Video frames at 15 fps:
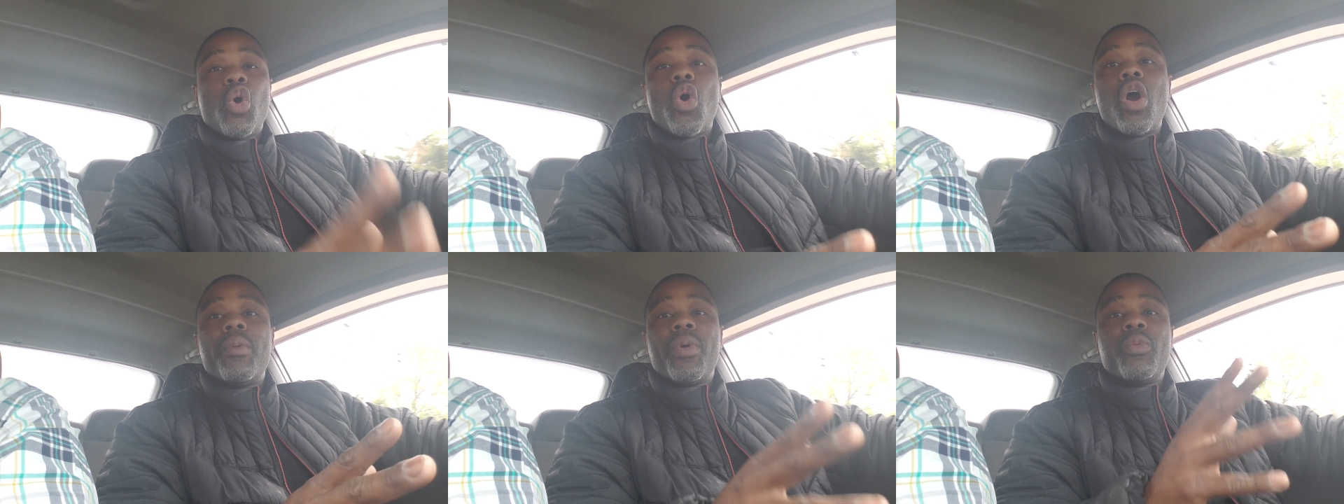
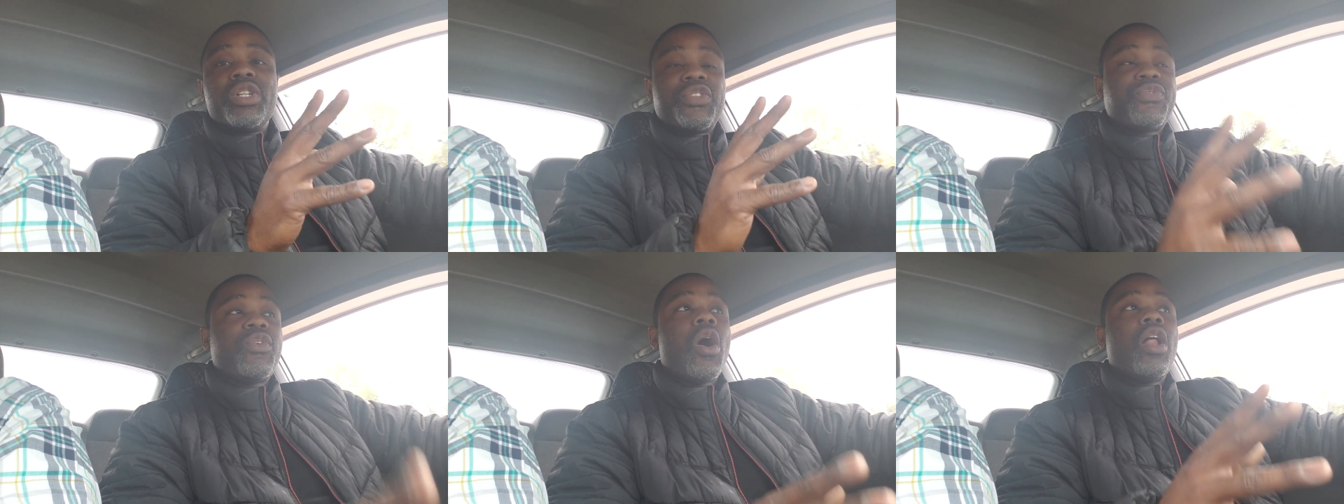armor
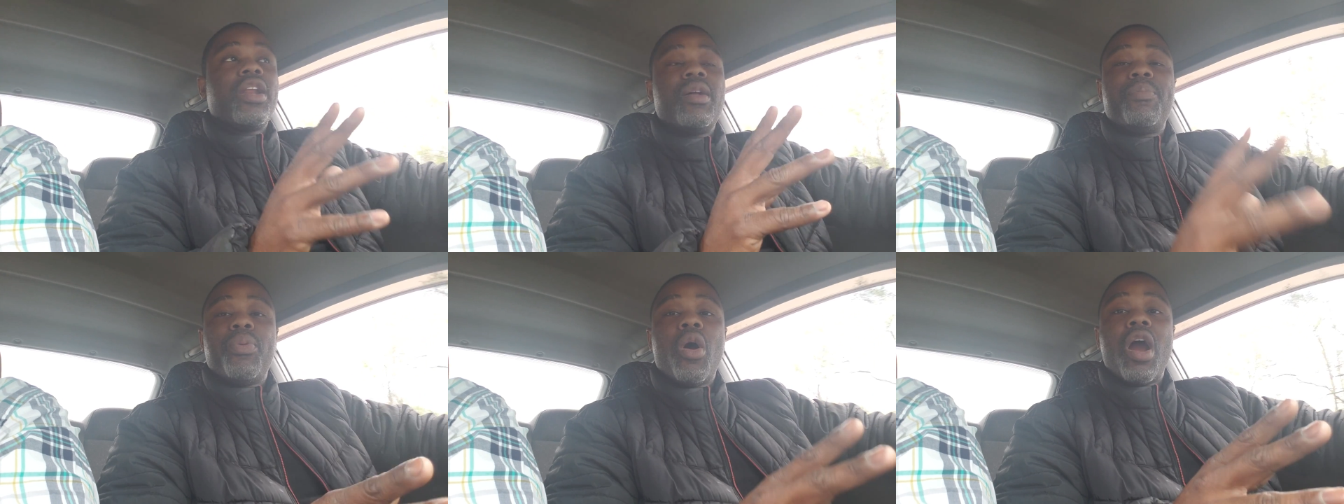was
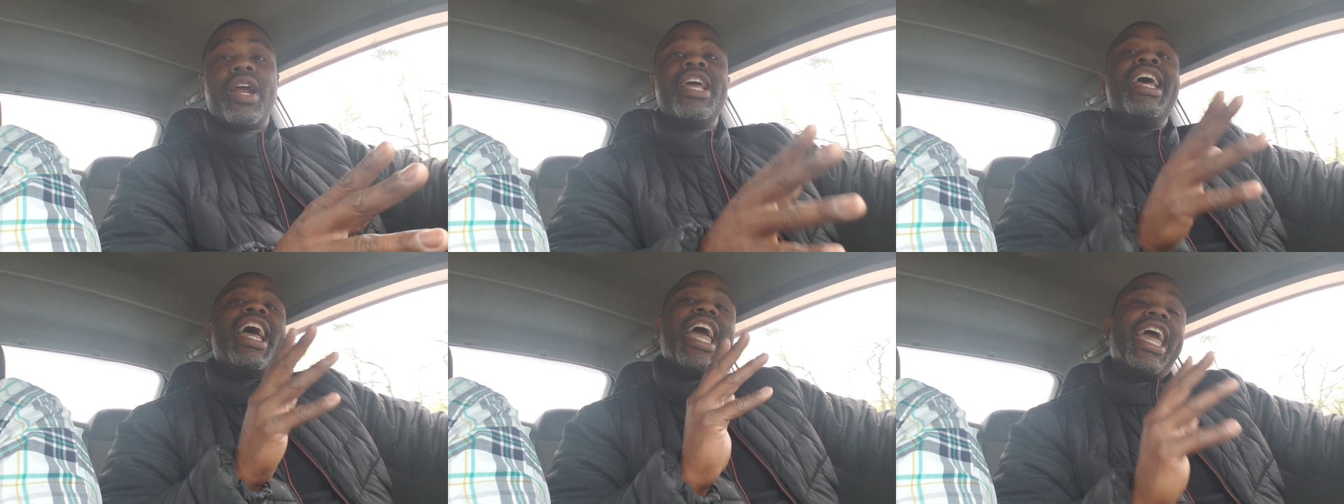falling apart
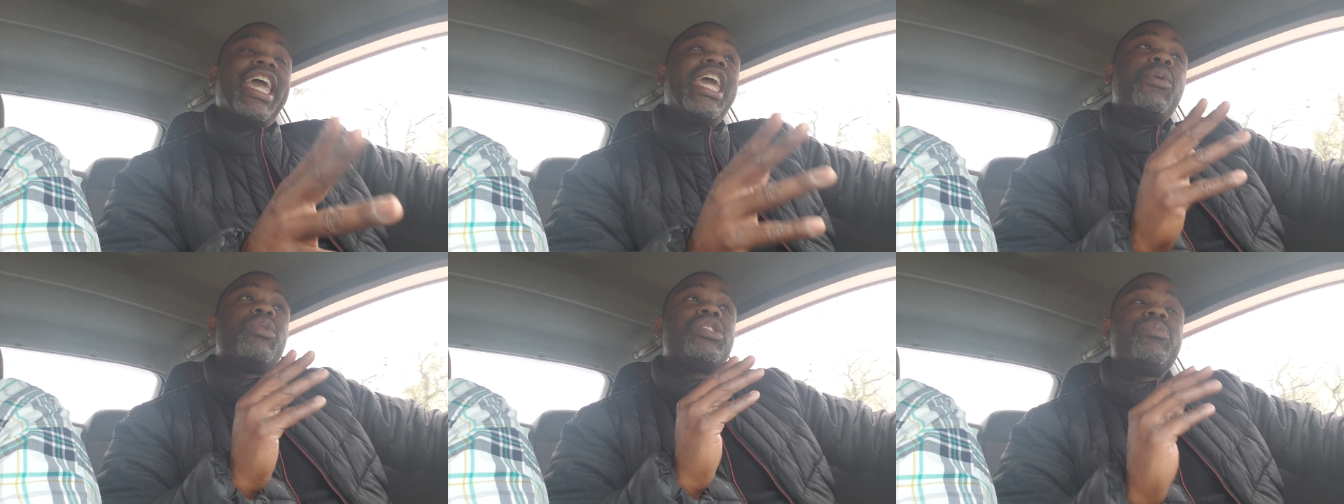and
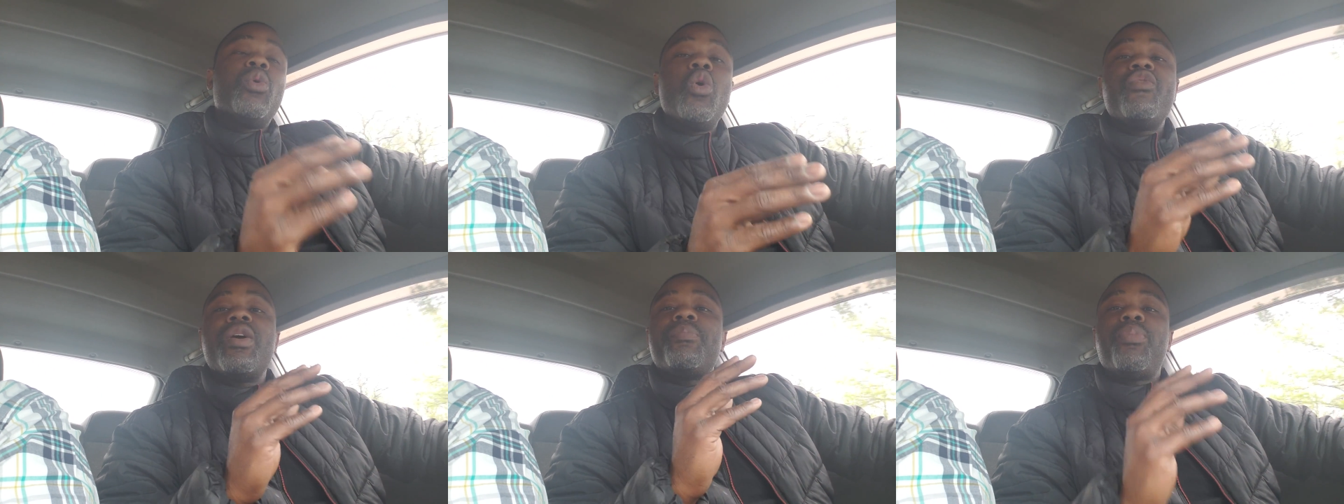he was
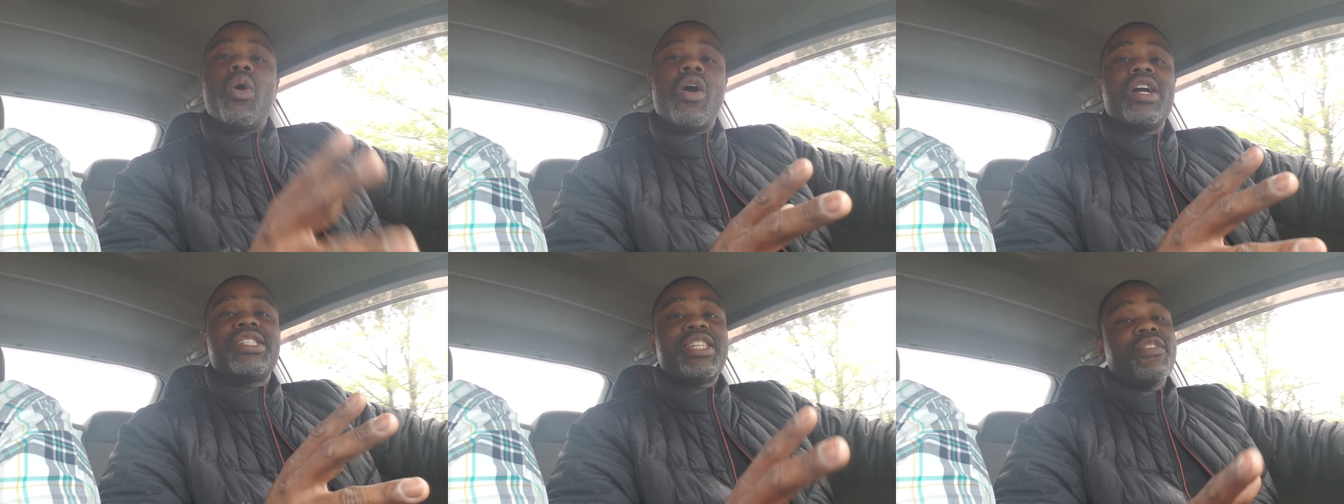moving
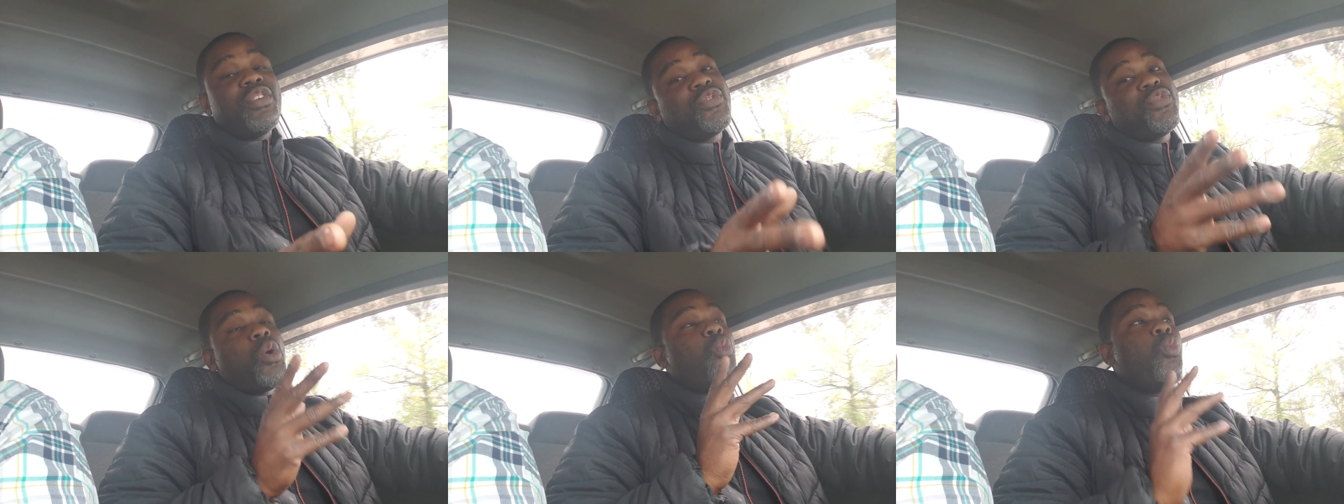parts of
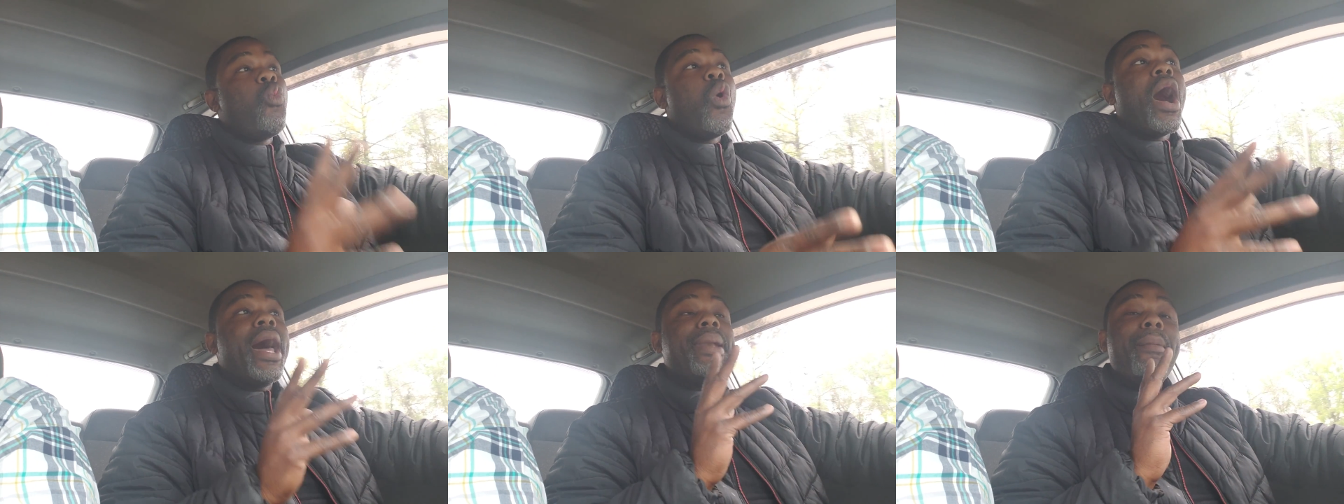it from
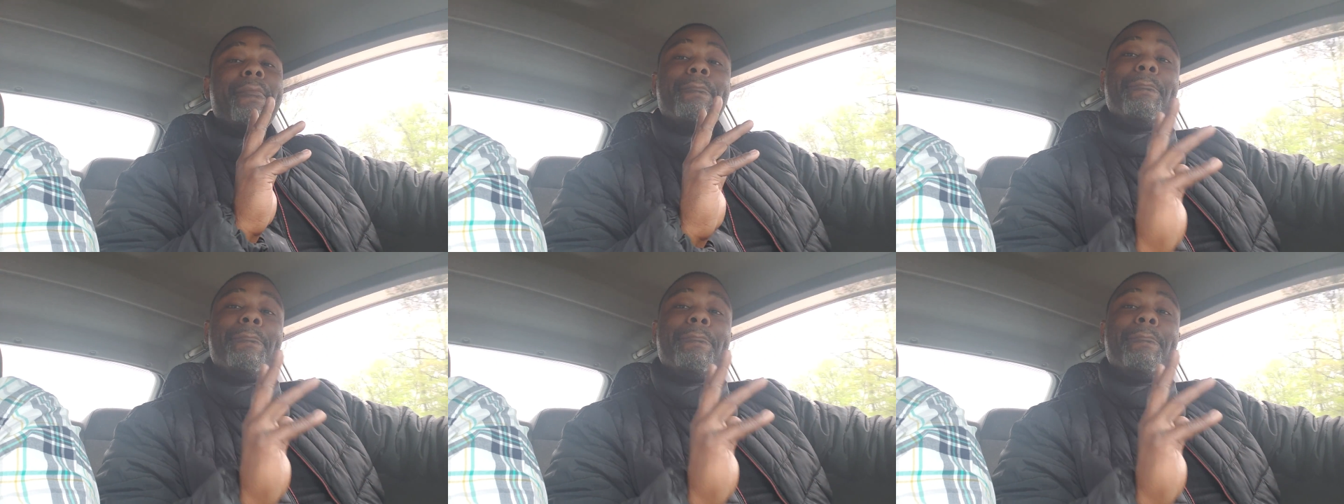one